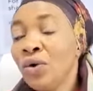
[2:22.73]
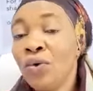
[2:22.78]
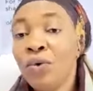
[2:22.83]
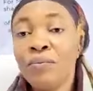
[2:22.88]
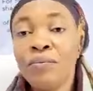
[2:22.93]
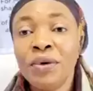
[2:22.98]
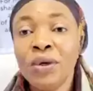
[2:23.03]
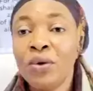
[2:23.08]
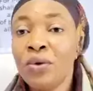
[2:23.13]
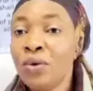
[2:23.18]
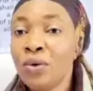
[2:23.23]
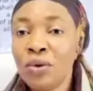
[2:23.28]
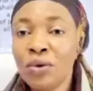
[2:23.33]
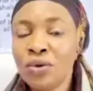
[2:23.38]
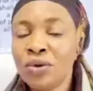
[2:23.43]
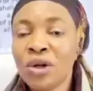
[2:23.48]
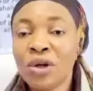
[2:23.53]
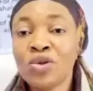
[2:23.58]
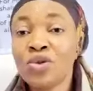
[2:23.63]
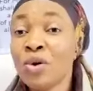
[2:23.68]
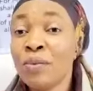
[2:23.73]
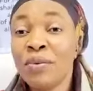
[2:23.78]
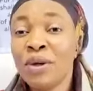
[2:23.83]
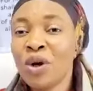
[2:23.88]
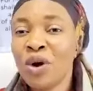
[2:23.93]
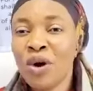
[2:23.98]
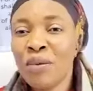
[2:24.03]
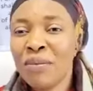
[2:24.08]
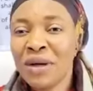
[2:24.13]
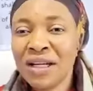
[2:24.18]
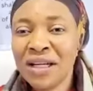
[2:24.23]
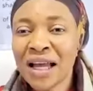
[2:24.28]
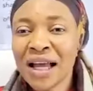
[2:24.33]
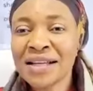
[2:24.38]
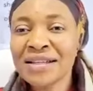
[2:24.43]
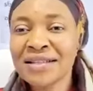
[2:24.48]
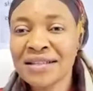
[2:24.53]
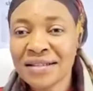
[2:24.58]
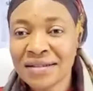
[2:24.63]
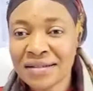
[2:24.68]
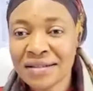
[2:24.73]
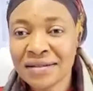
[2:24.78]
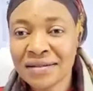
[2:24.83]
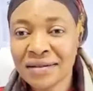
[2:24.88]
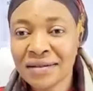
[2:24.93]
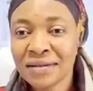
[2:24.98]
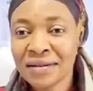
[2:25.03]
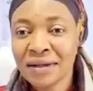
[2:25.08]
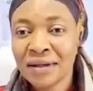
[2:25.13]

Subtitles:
who not to become a narcissist.